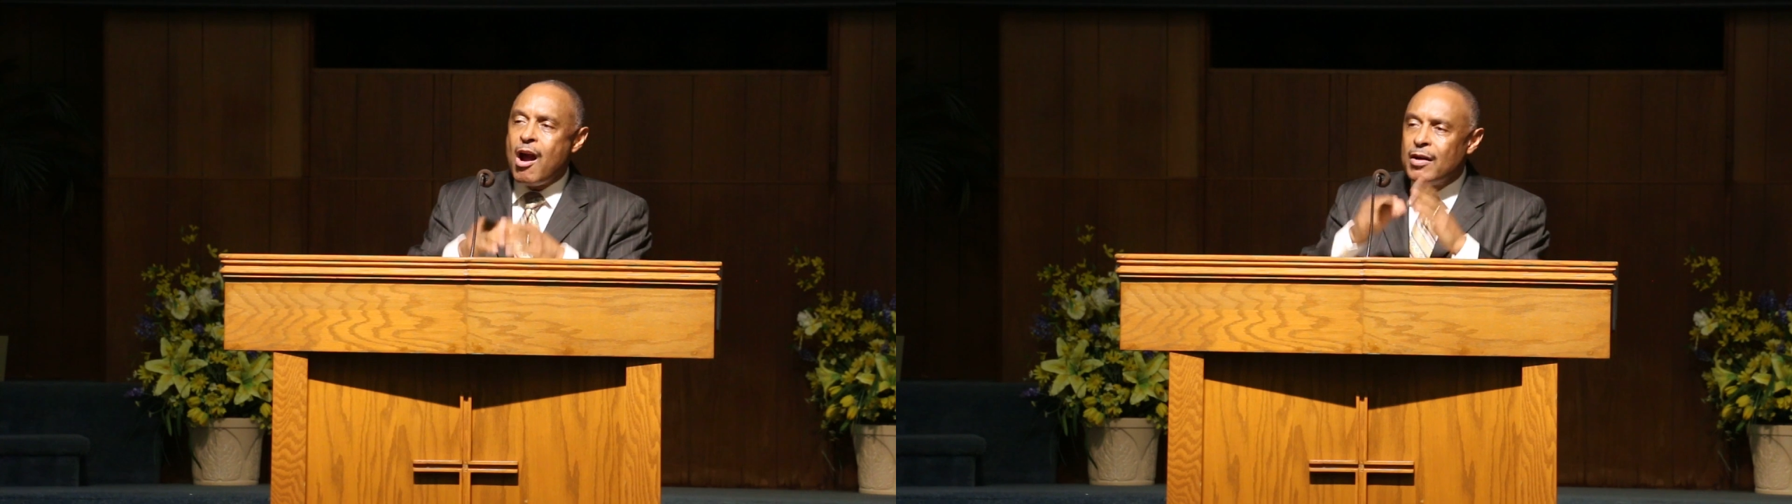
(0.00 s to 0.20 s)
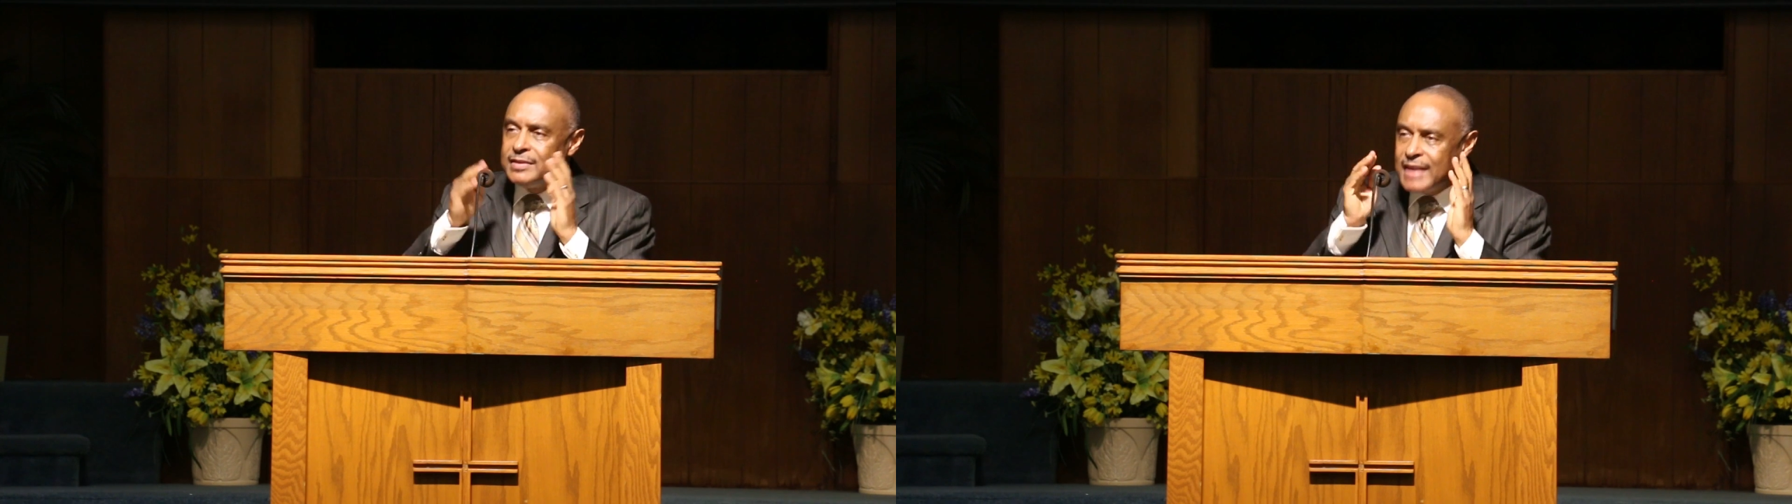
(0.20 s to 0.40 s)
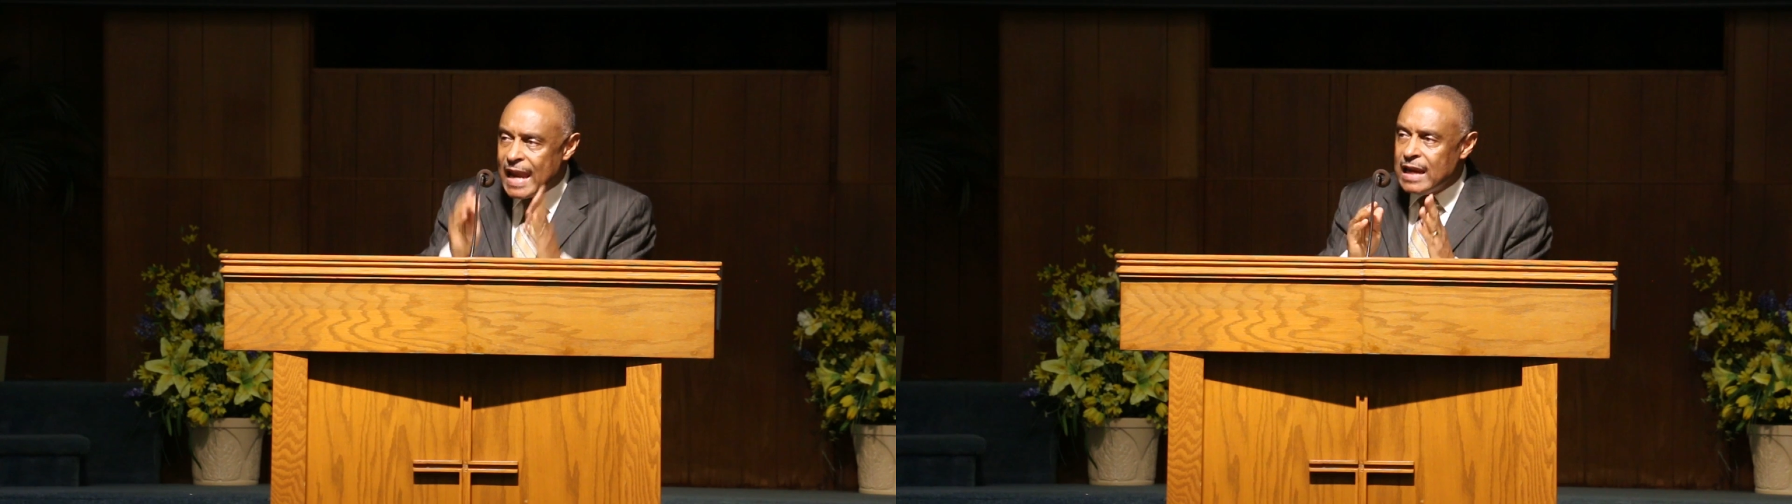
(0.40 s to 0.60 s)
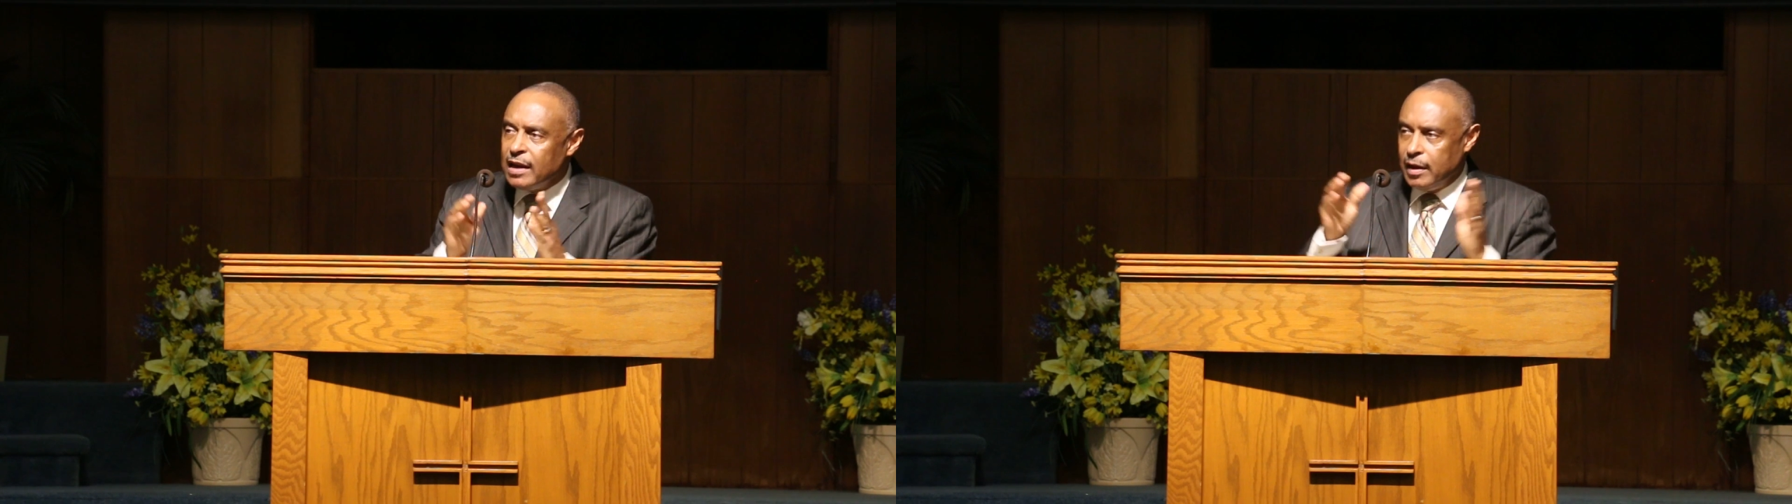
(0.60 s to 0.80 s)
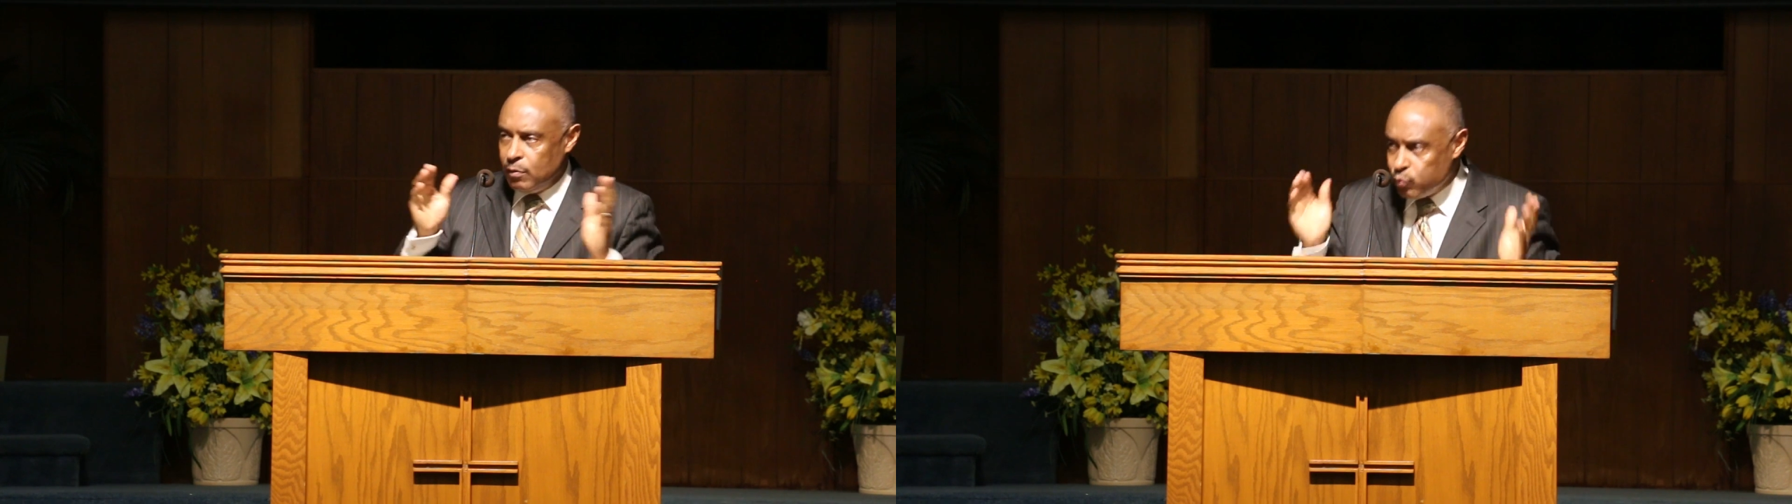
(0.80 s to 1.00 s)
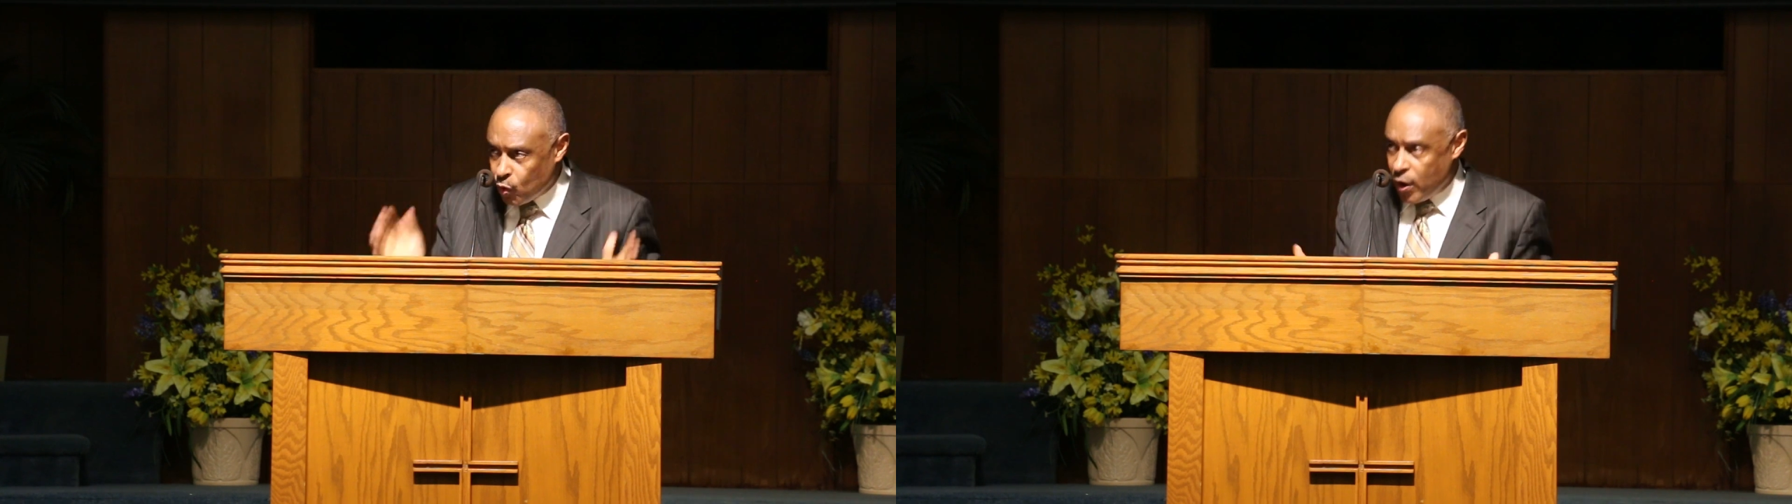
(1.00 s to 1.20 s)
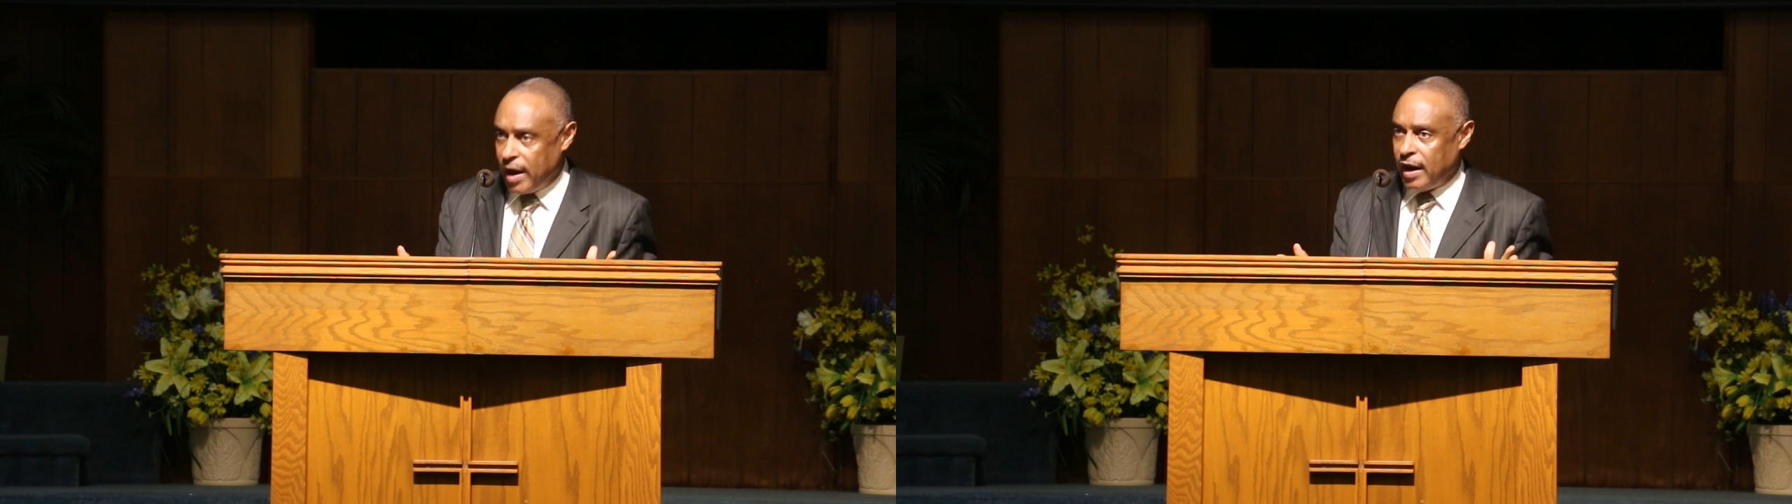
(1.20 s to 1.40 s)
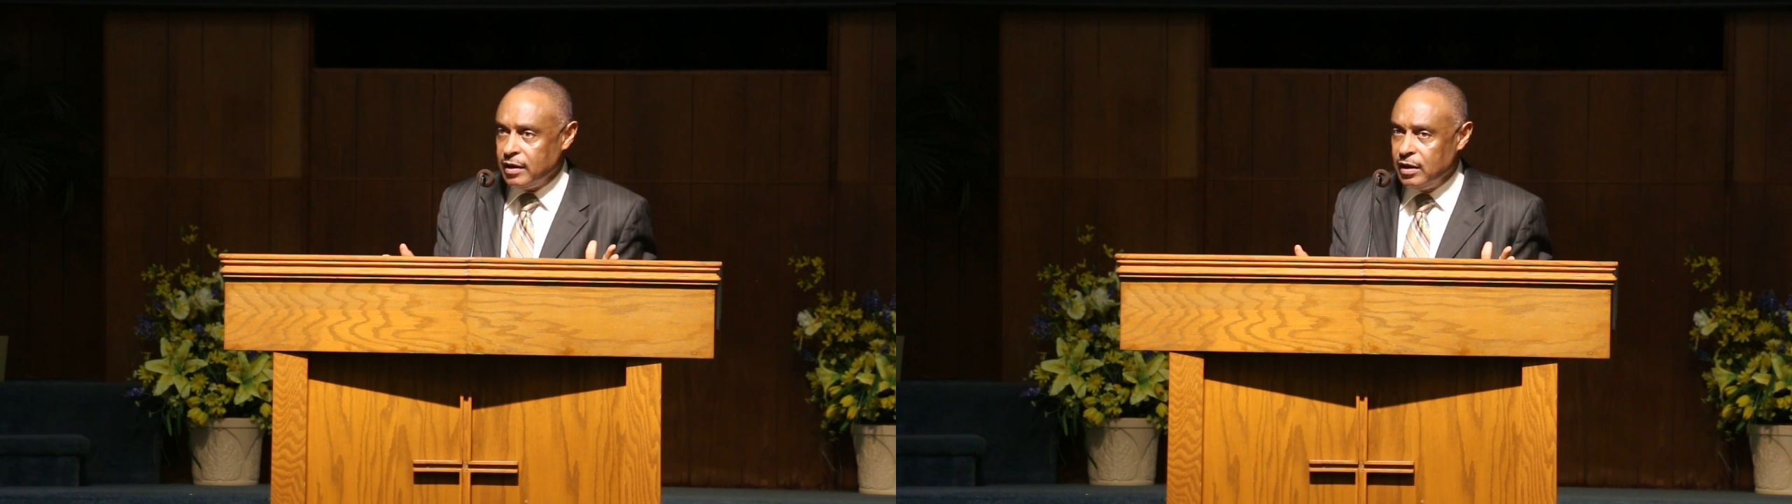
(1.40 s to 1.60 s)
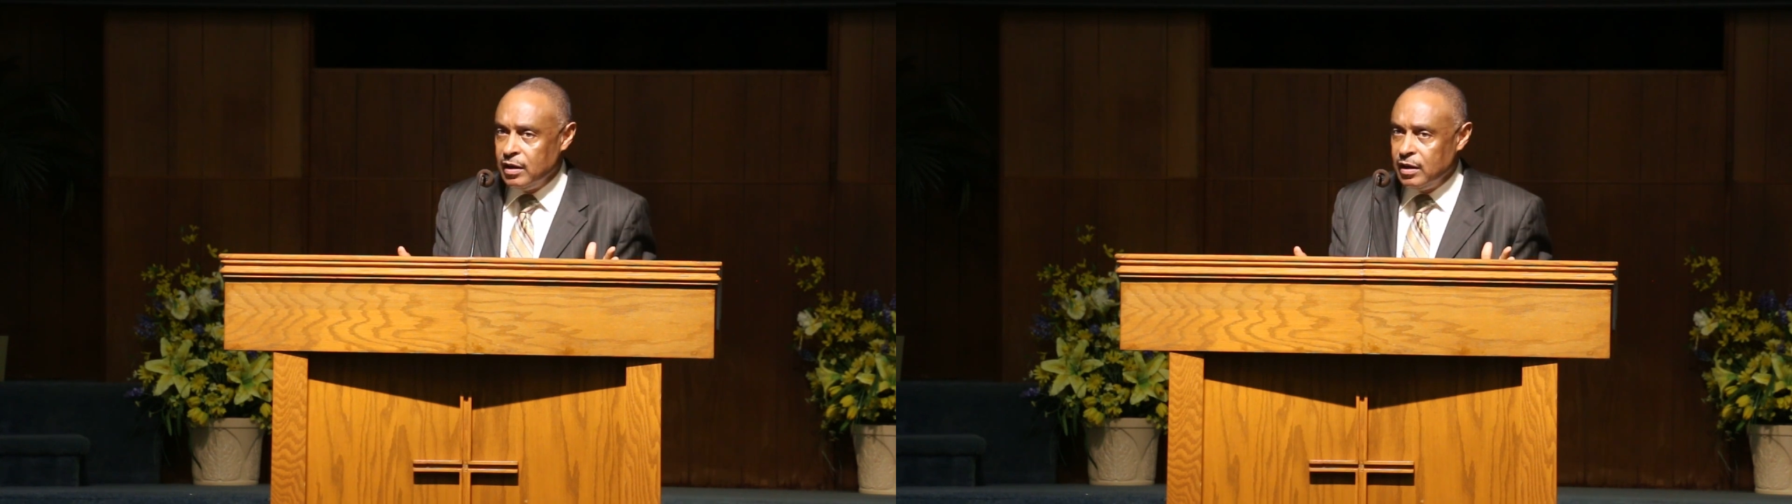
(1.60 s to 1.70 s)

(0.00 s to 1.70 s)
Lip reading: our daily bread.